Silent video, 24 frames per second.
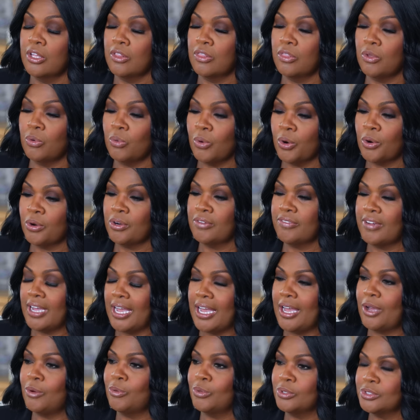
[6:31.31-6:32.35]
The word of
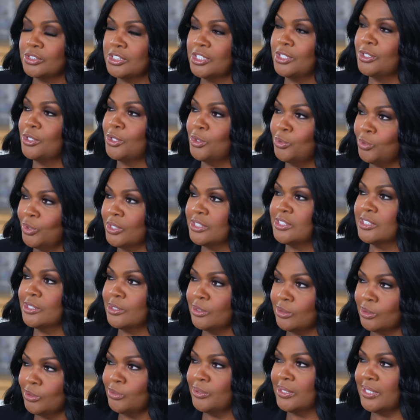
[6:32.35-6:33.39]
God will tell you what to
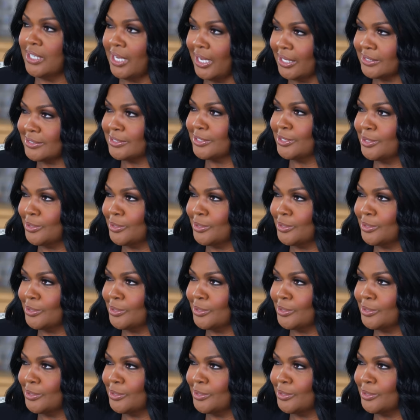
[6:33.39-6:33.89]
do and what not to